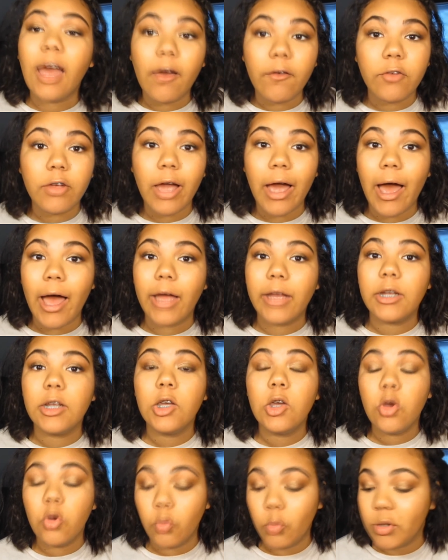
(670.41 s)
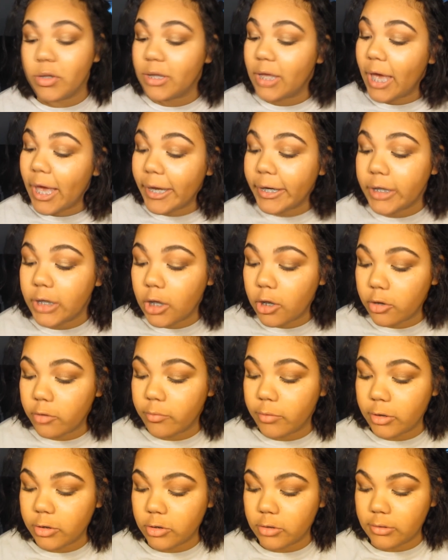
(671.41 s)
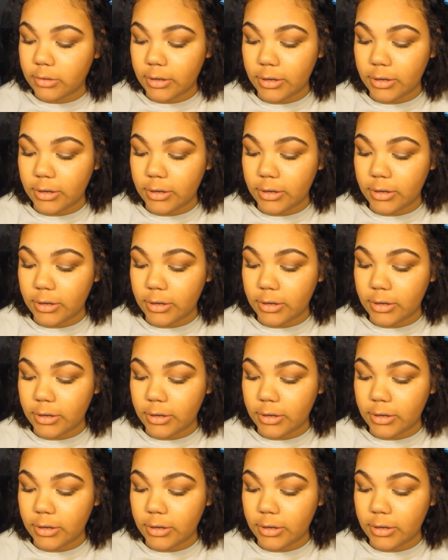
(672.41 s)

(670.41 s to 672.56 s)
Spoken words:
ever had with any other brushes.